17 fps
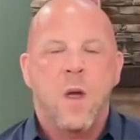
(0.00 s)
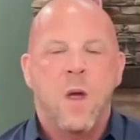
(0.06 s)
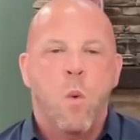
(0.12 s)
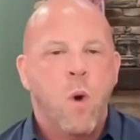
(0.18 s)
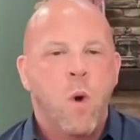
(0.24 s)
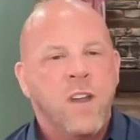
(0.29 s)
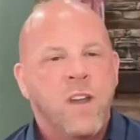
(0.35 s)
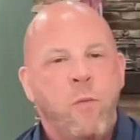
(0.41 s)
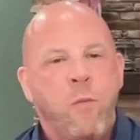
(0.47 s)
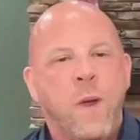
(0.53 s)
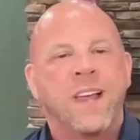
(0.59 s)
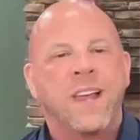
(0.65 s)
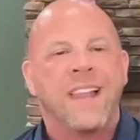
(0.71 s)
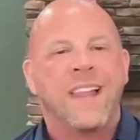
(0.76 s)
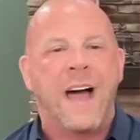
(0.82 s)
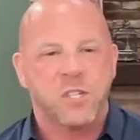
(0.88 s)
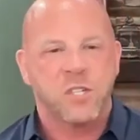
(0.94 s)
What if we
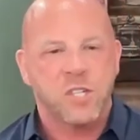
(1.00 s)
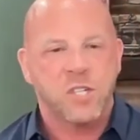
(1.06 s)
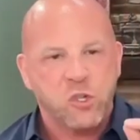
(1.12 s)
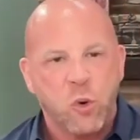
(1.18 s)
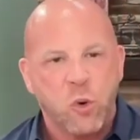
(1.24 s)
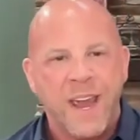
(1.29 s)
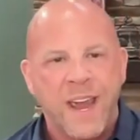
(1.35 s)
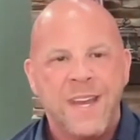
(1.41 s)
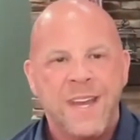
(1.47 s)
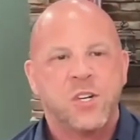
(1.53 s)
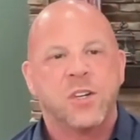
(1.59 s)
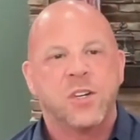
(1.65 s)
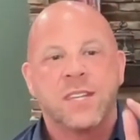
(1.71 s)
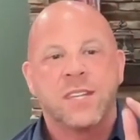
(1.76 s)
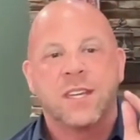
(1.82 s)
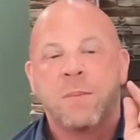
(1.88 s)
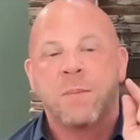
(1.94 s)
allow
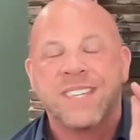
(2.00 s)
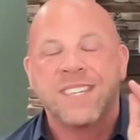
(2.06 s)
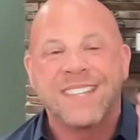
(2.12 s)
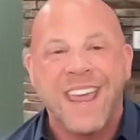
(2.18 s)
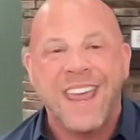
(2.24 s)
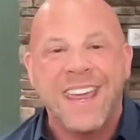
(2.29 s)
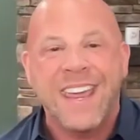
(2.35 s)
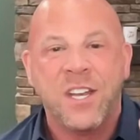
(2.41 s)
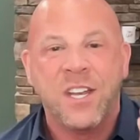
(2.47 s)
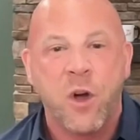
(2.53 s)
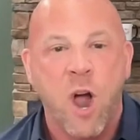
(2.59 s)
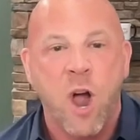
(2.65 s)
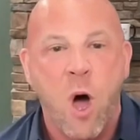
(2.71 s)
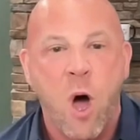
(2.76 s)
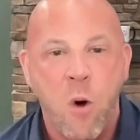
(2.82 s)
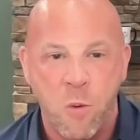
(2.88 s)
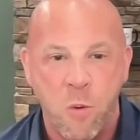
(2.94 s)
strangers to come stay in your
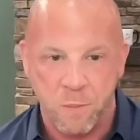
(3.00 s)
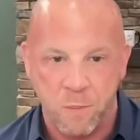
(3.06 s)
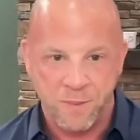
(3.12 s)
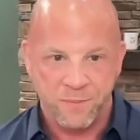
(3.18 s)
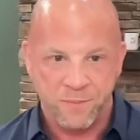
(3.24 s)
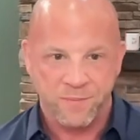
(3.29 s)
home?